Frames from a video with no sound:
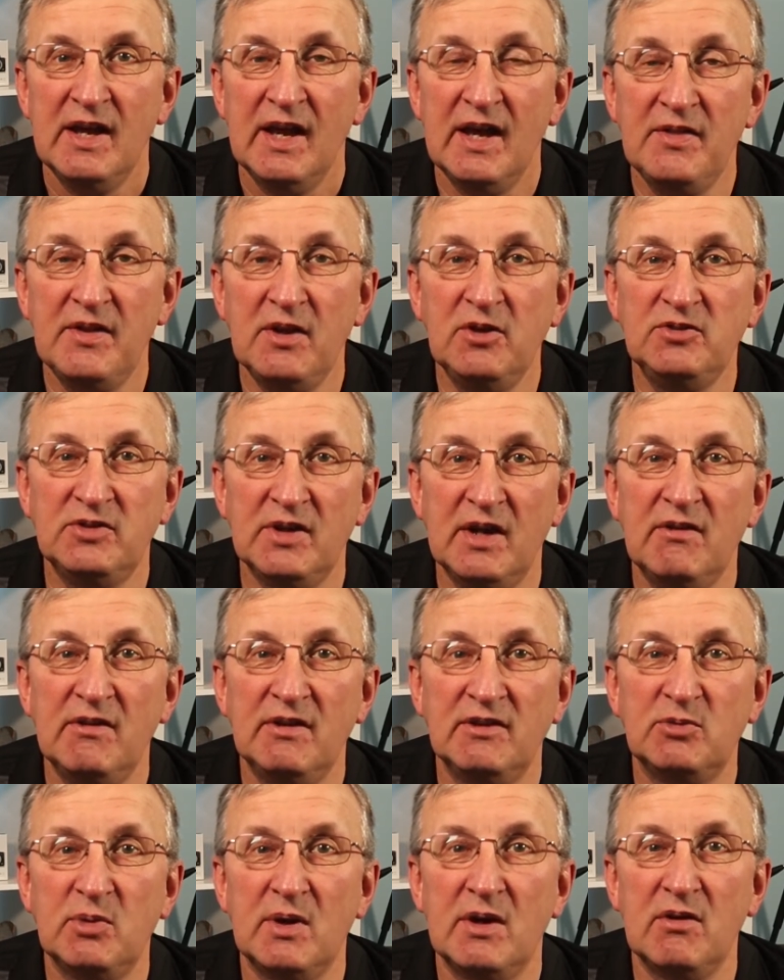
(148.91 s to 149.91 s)
and those
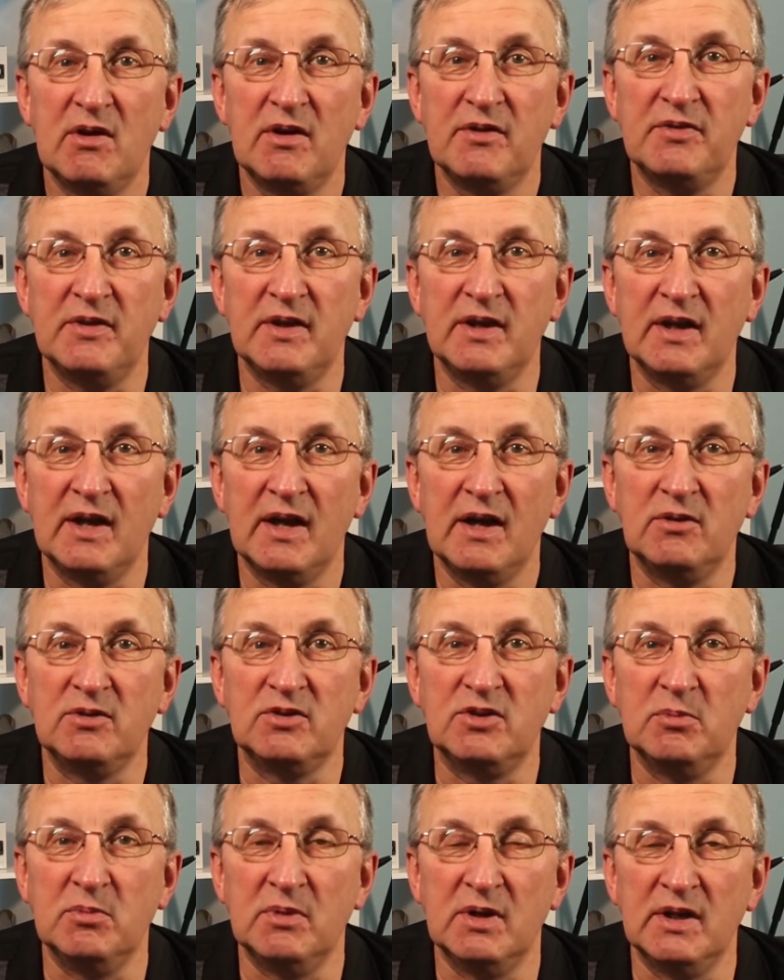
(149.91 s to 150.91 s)
areas where I think
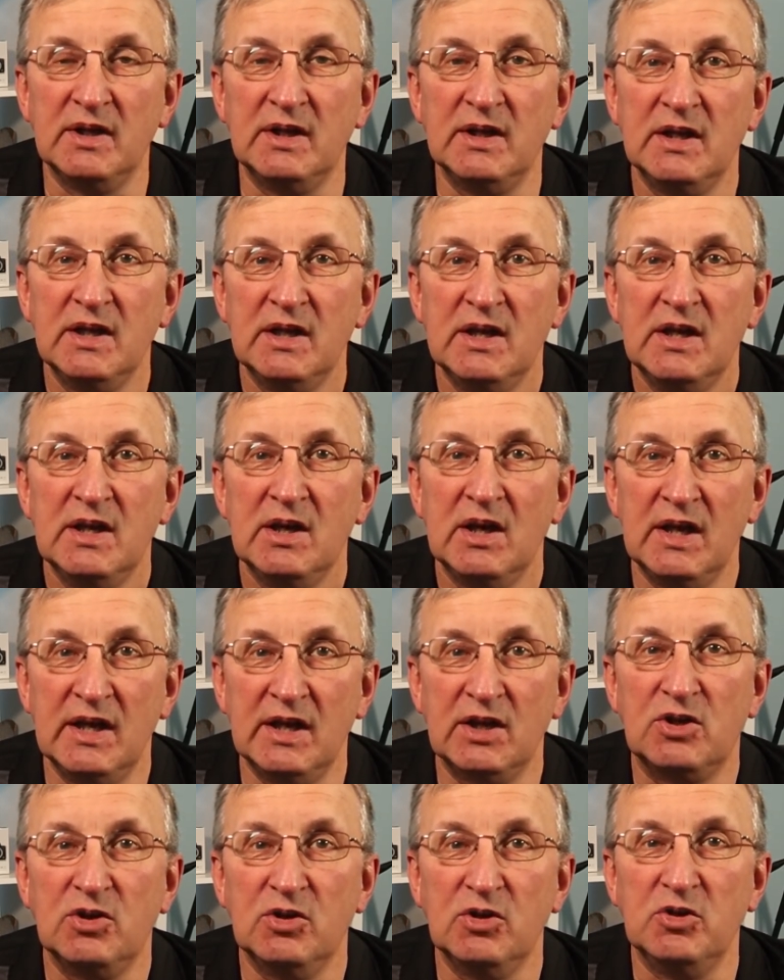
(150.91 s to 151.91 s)
ultimately
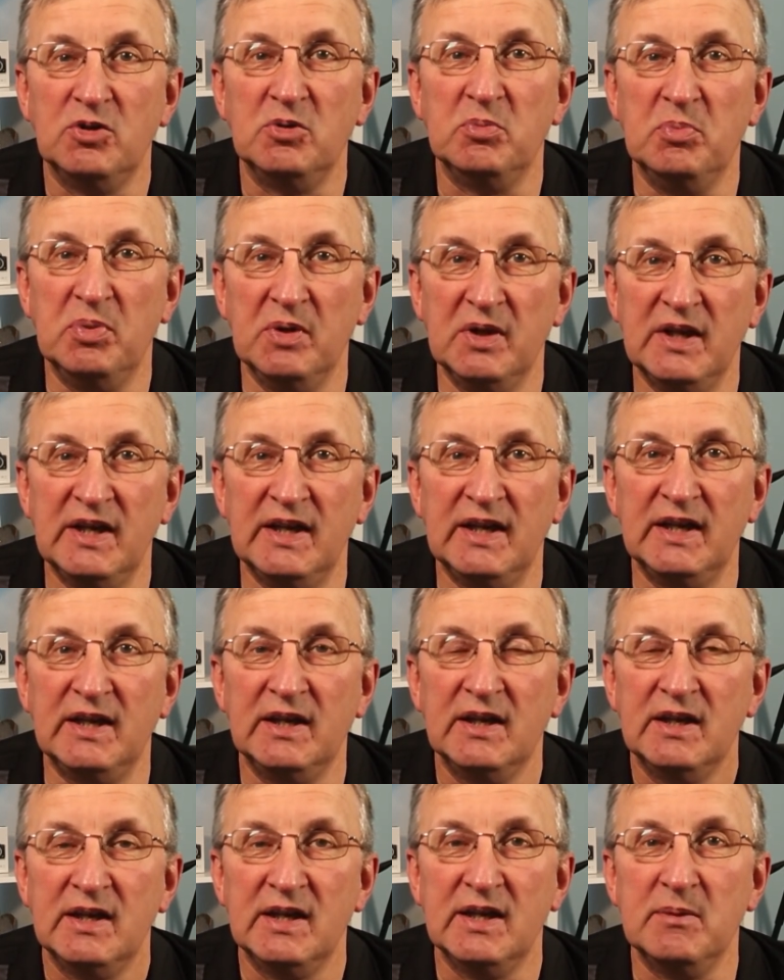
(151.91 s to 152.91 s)
it could
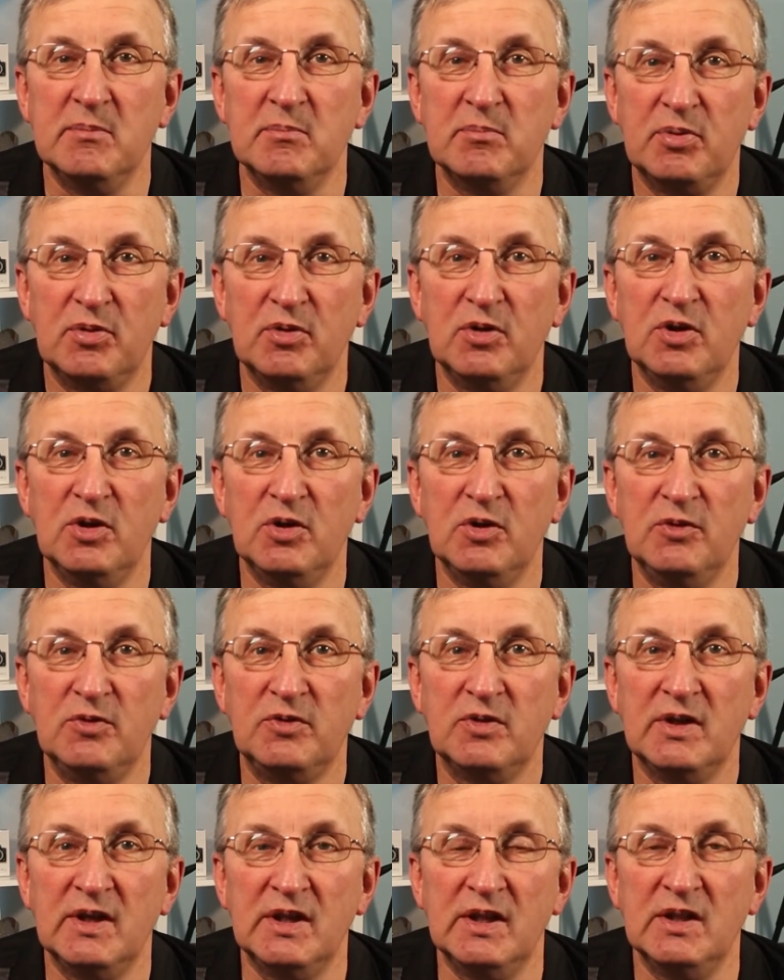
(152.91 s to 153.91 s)
be
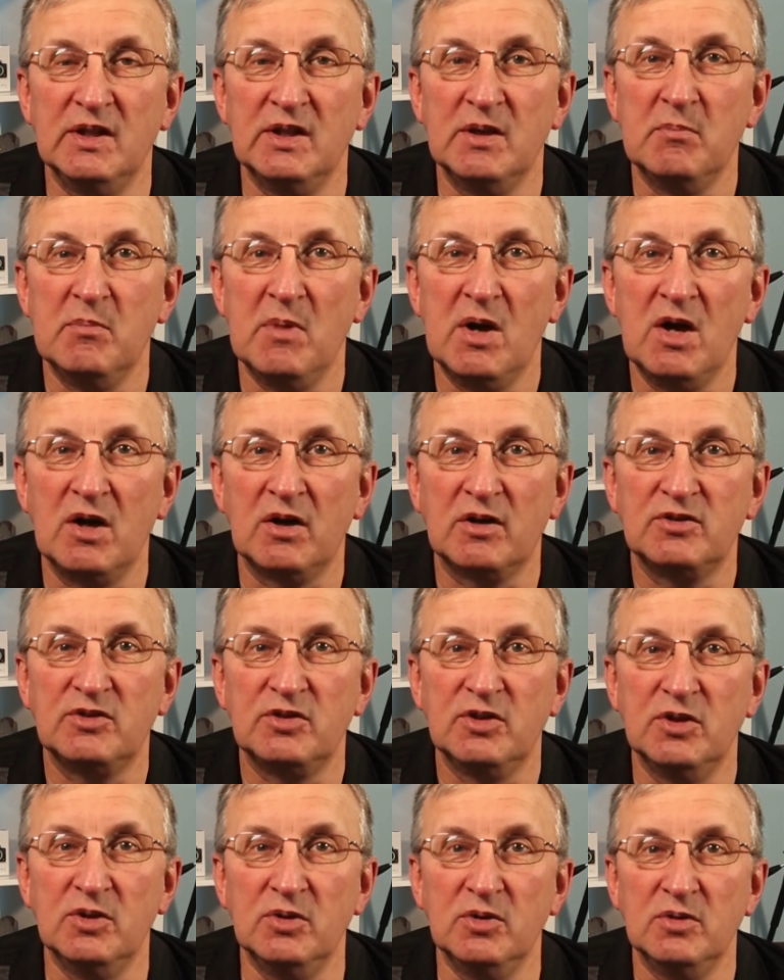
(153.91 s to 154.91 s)
improved in the Mark
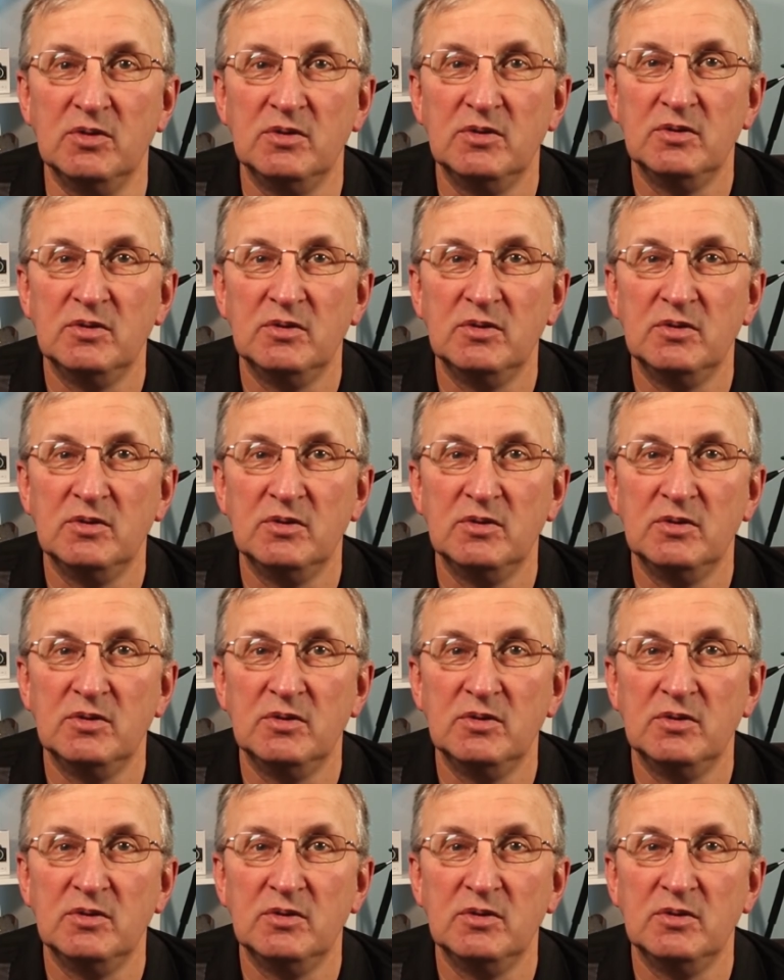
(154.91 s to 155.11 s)
II.